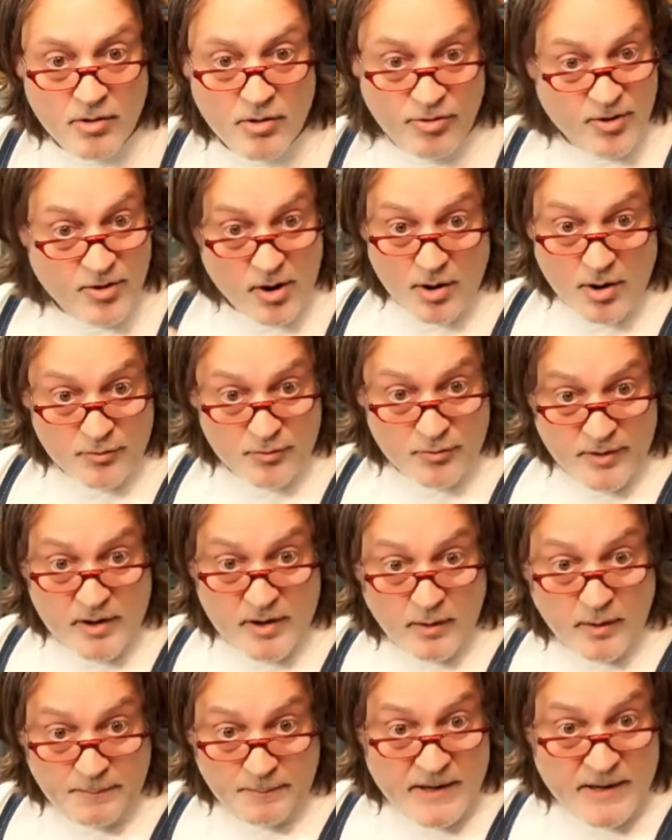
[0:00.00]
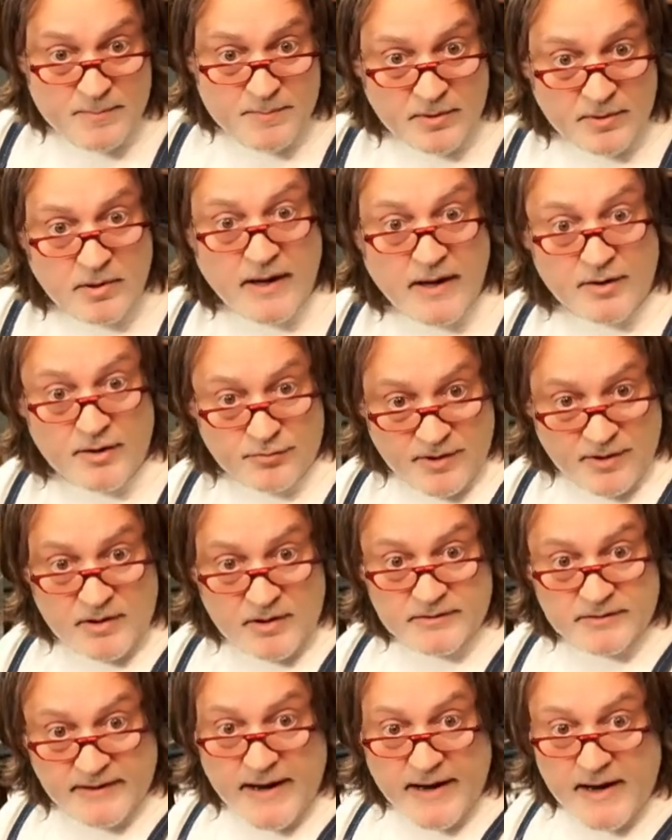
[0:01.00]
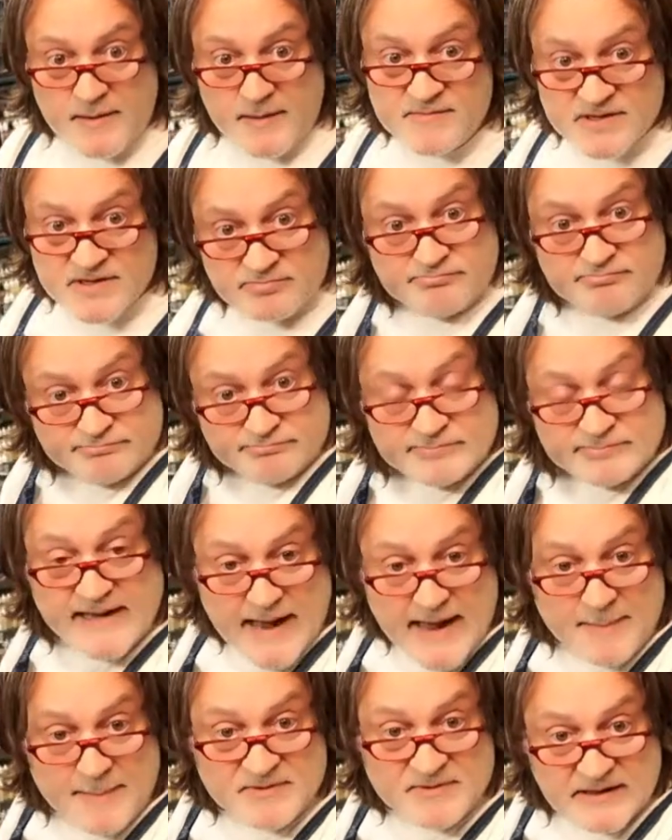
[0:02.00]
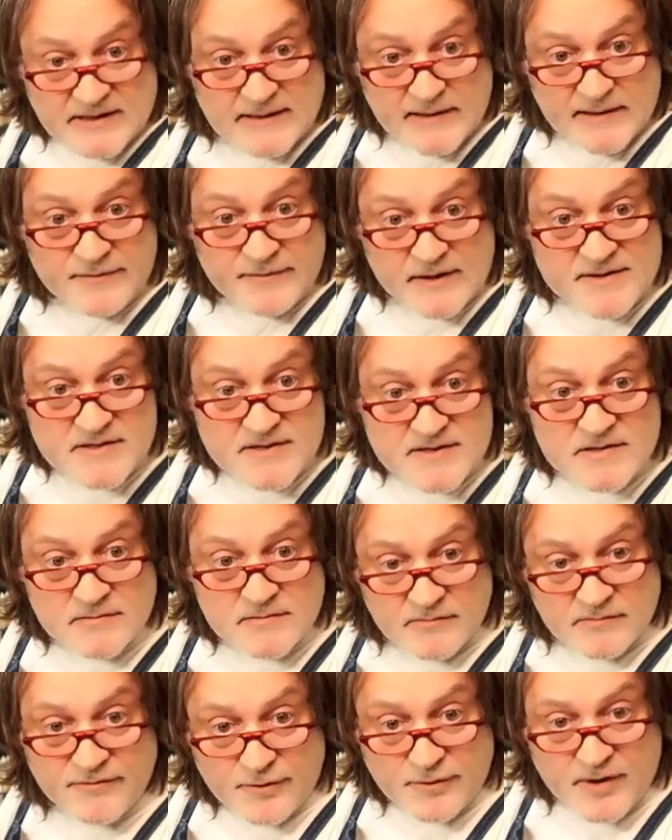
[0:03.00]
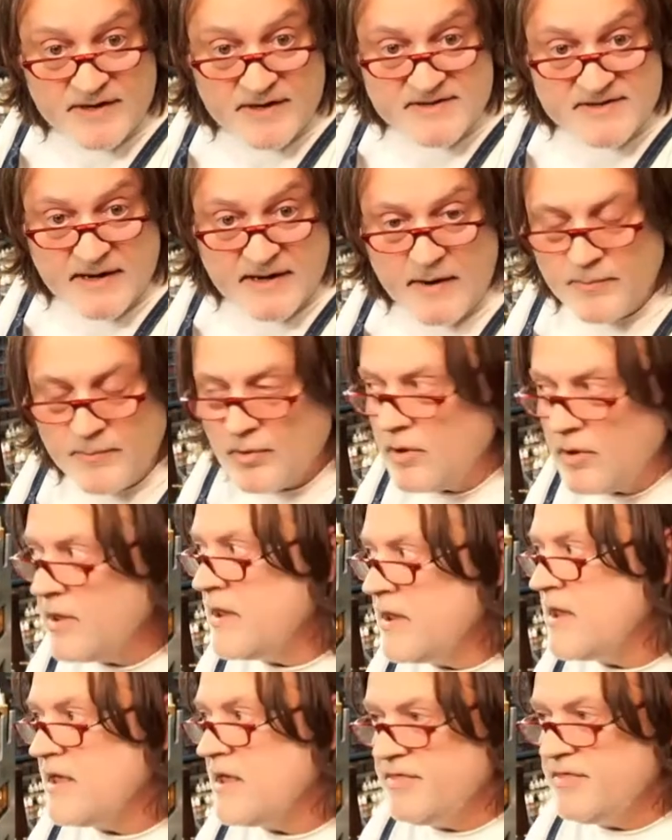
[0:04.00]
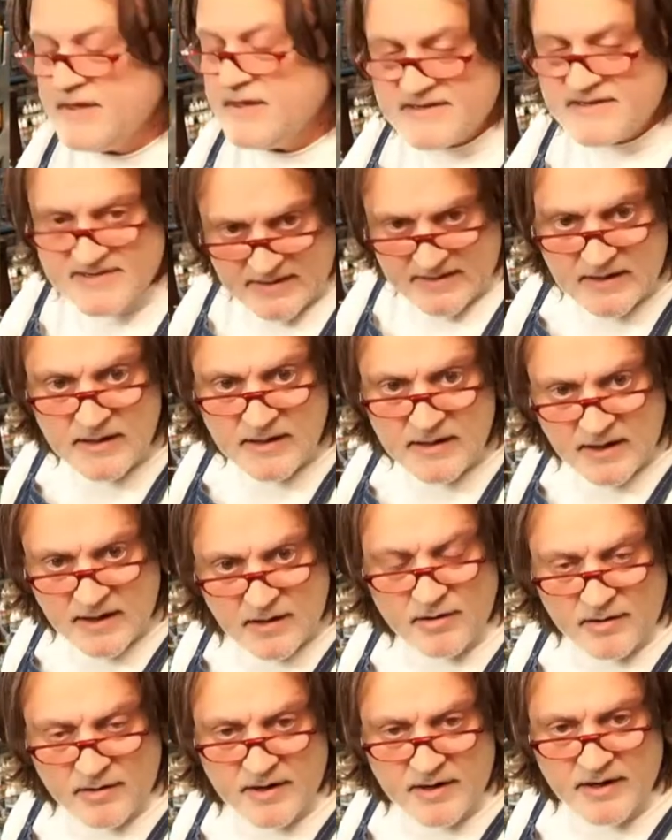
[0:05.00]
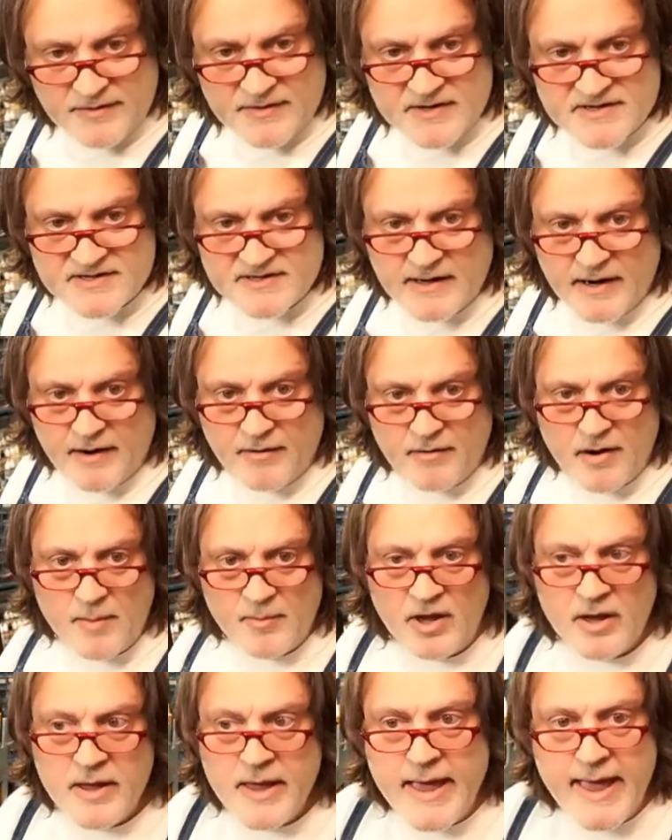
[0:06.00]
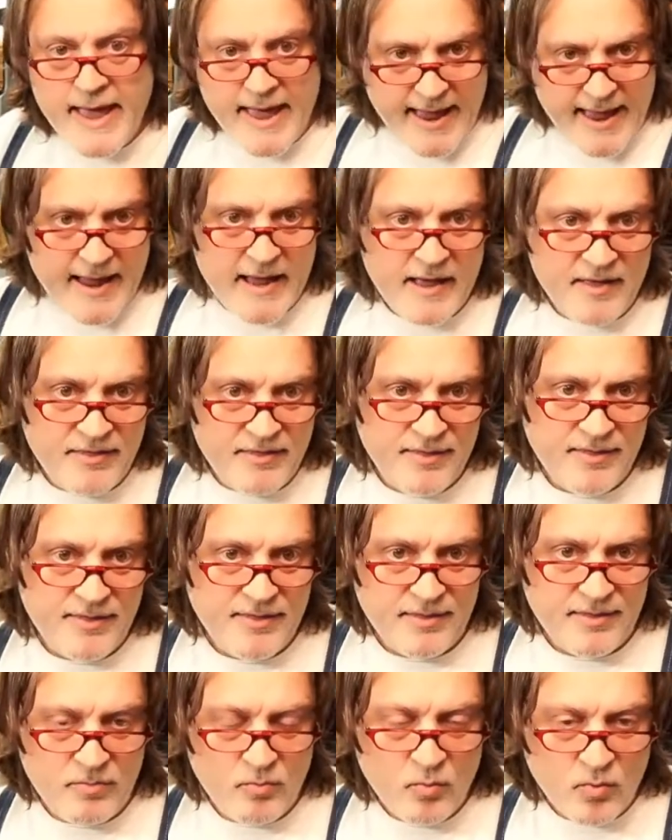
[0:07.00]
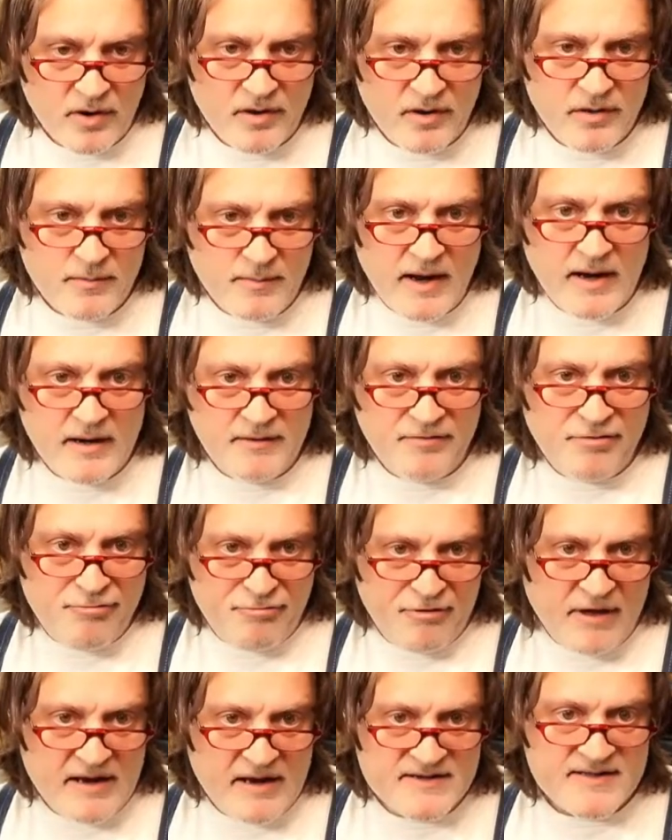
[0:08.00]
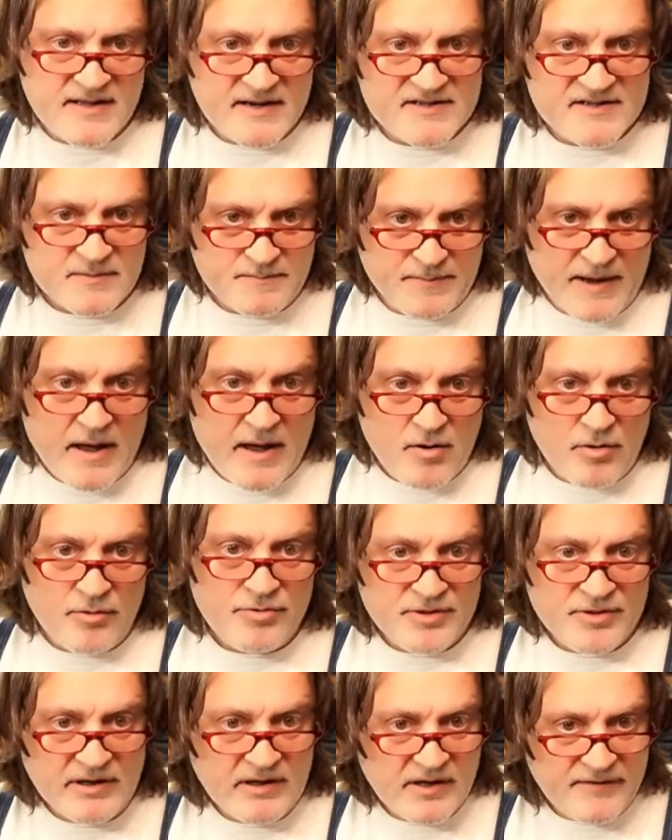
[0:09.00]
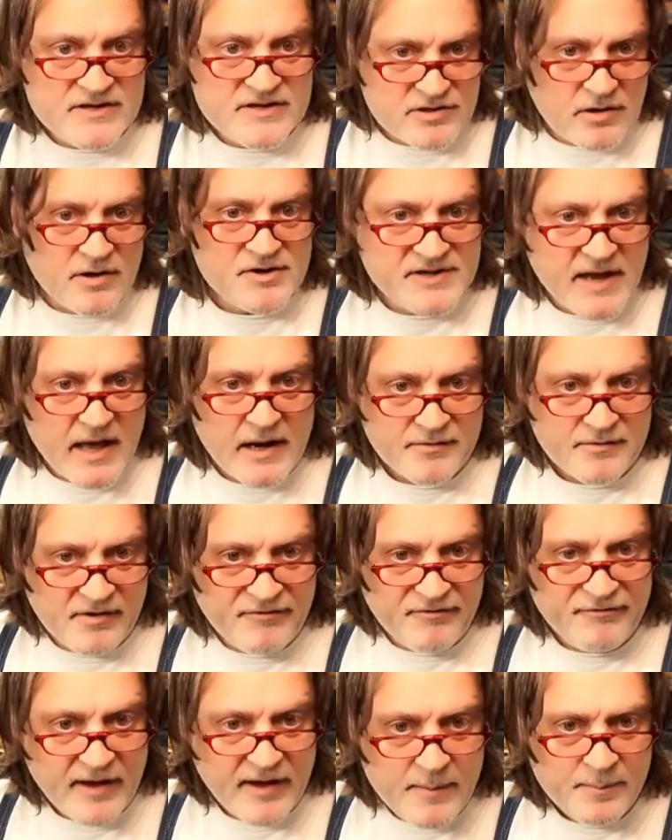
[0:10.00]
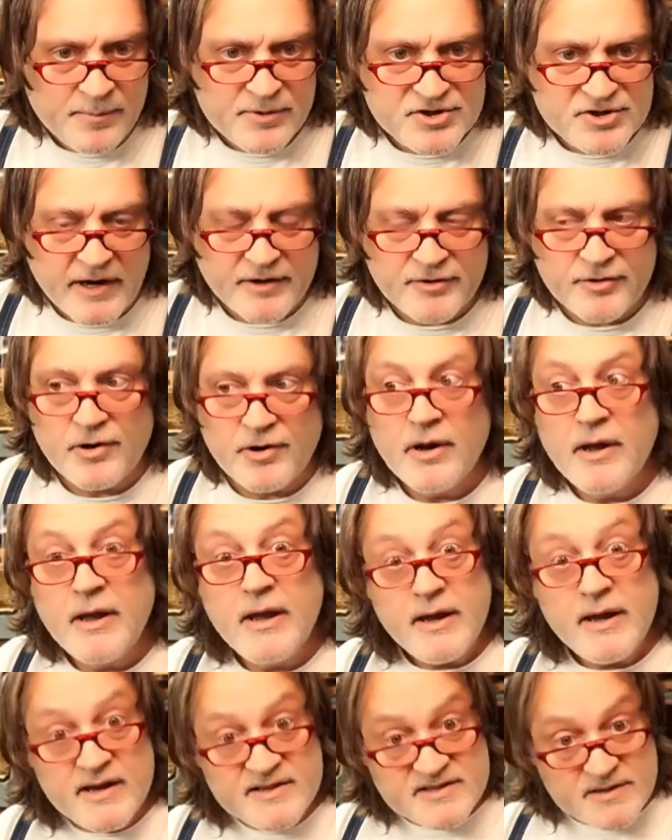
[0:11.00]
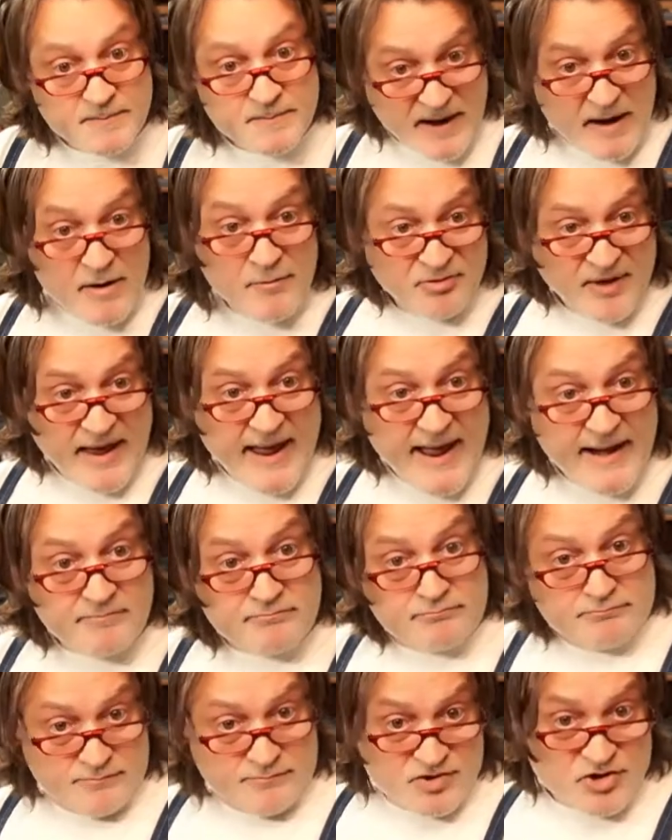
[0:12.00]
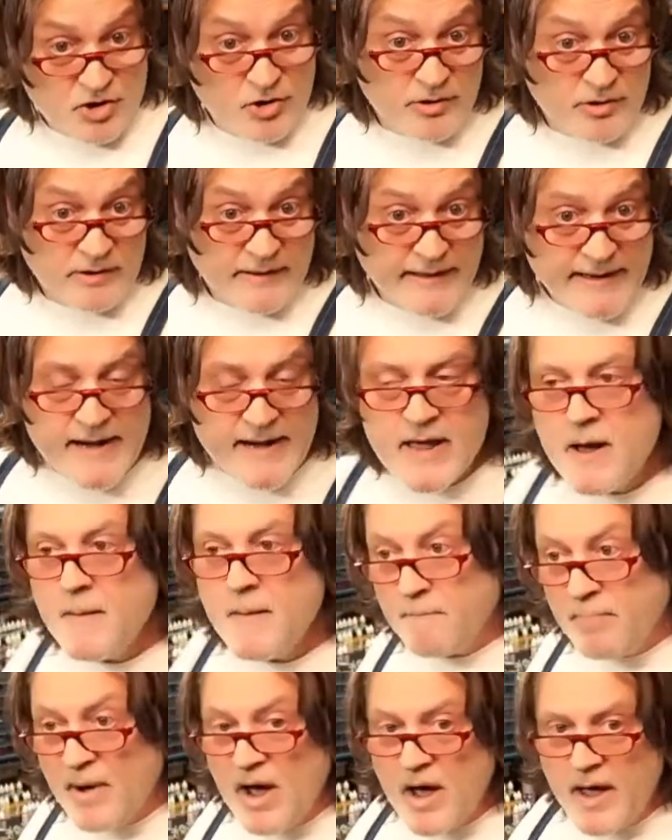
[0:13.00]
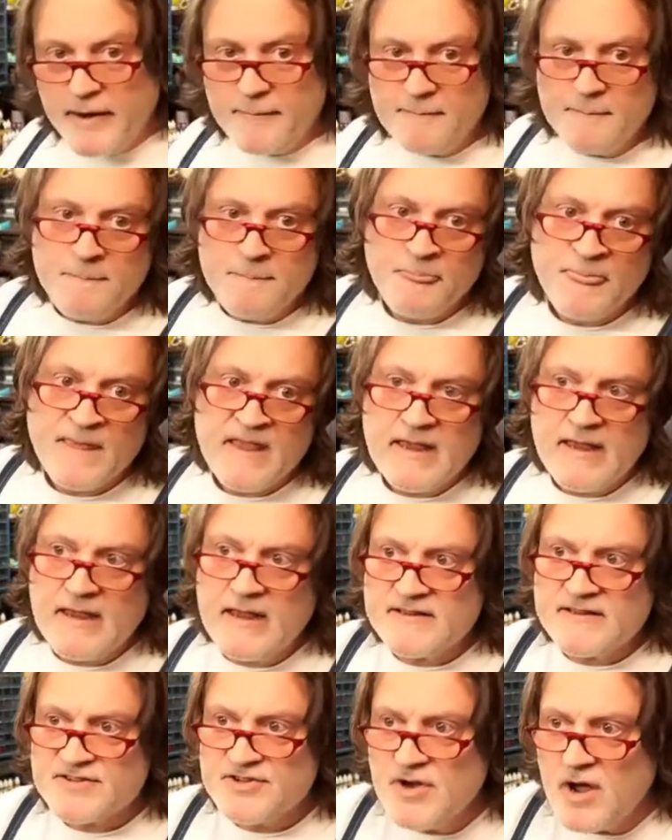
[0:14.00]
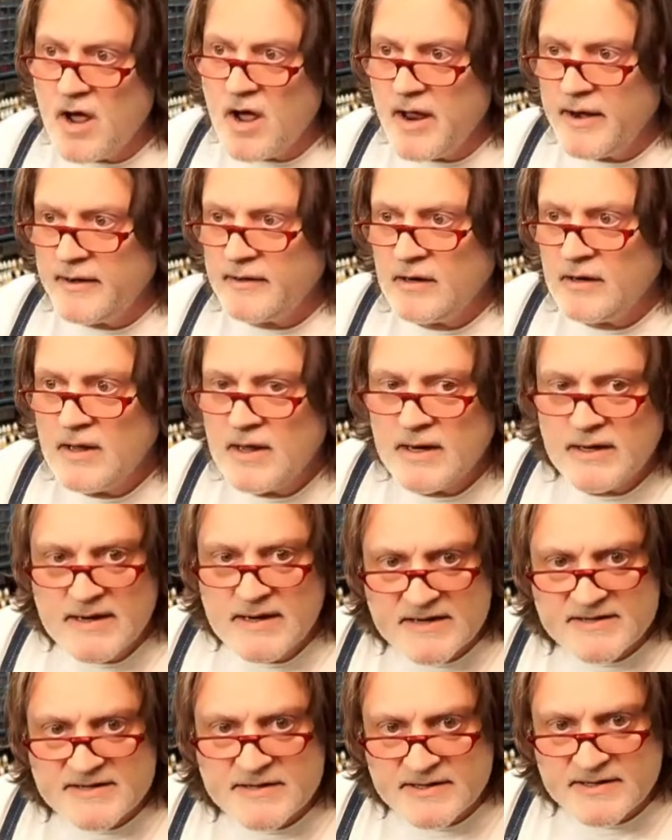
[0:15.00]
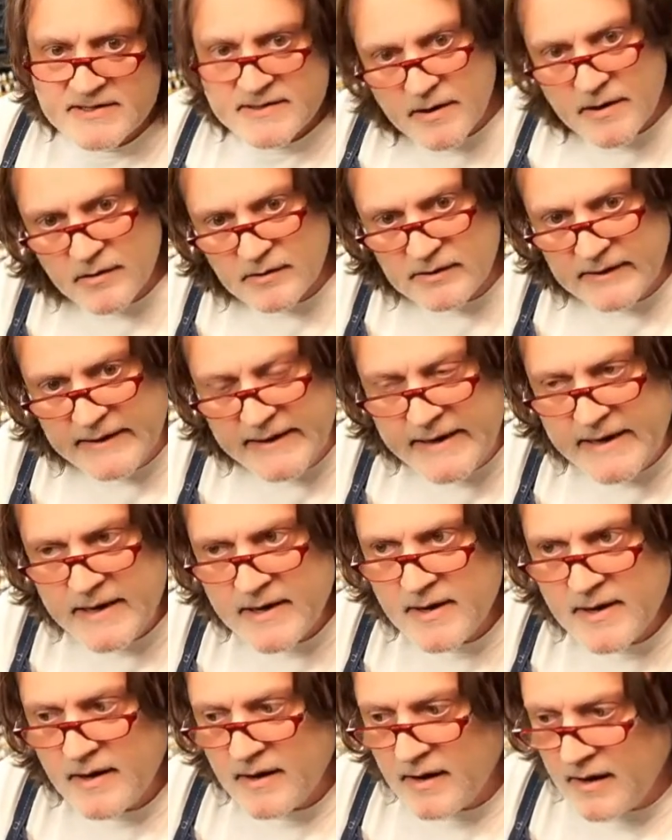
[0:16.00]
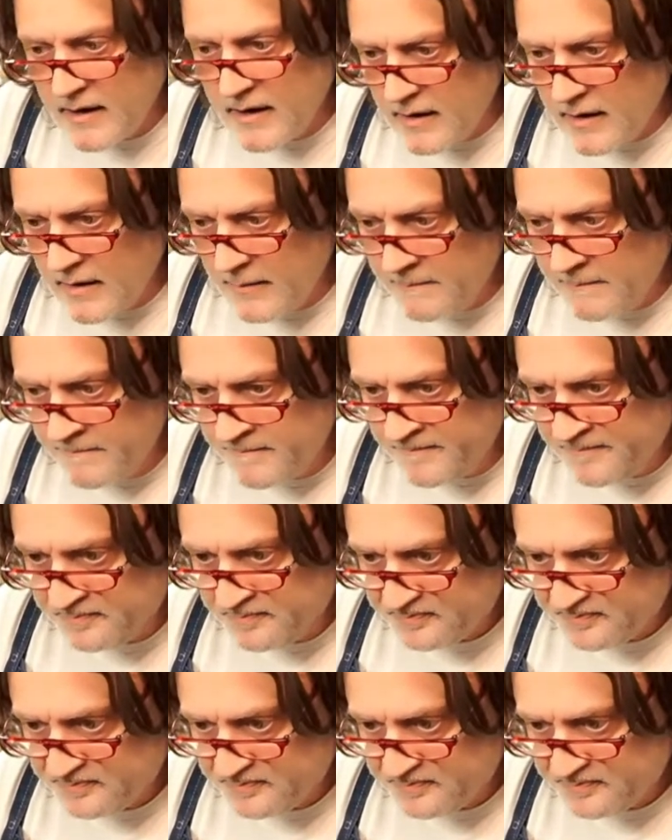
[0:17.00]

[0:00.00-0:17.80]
There are real people and real names, Captain Livens, for example, that's in here in this diorama. And one of the main things that it's about, the Livens Large Gallery Flame Projector, it's about that, certainly, but it's not necessarily um,